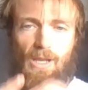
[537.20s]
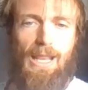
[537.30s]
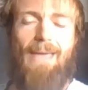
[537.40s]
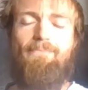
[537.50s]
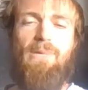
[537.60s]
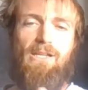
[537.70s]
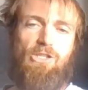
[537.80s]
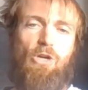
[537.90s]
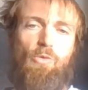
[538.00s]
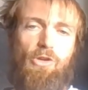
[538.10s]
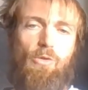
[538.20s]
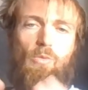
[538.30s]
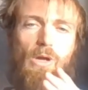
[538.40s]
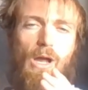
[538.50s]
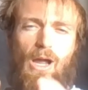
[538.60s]
Let me show you
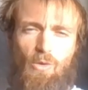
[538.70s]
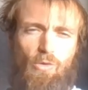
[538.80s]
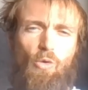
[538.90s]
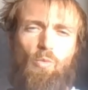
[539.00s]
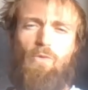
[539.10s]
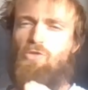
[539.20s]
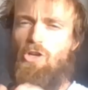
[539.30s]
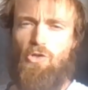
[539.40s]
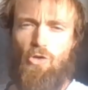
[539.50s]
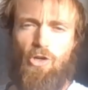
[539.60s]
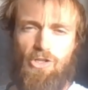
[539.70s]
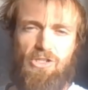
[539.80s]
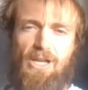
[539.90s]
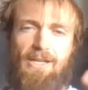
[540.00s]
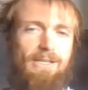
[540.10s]
how lone wolves are not good as
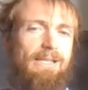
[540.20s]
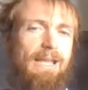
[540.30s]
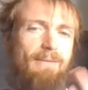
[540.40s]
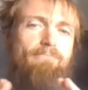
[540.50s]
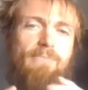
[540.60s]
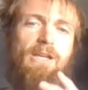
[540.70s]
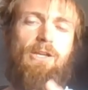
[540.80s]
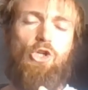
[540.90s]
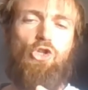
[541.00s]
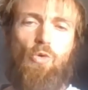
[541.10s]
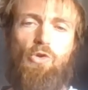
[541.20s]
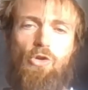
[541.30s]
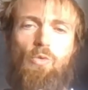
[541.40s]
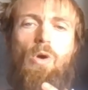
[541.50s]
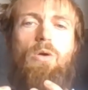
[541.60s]
dead. And let me show
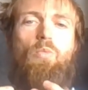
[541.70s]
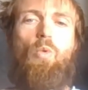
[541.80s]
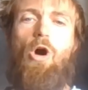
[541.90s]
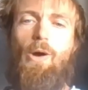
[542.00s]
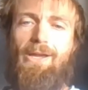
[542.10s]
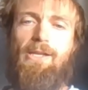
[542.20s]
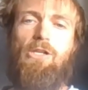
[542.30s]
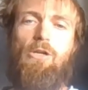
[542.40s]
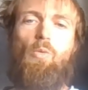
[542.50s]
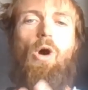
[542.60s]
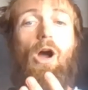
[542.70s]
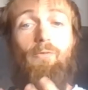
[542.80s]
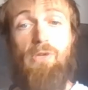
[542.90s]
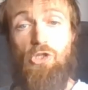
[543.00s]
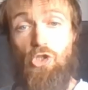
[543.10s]
you what I can do, what
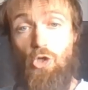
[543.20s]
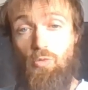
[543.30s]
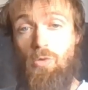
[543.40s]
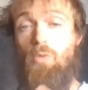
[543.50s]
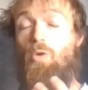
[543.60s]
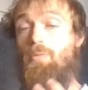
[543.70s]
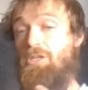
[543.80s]
I've been shown, what I've